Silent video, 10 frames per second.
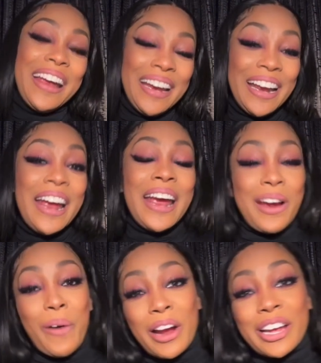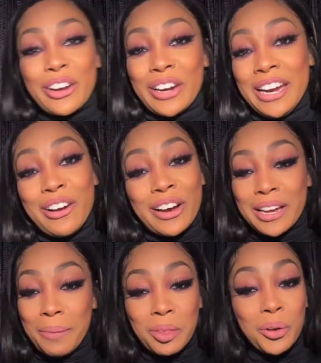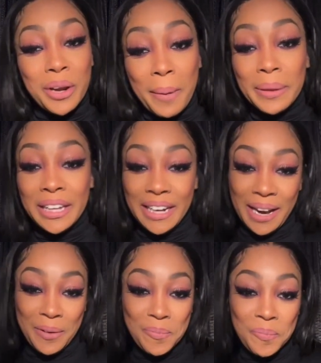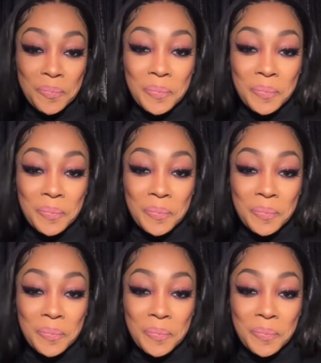he working on it. He gonna get up through there. Believe that.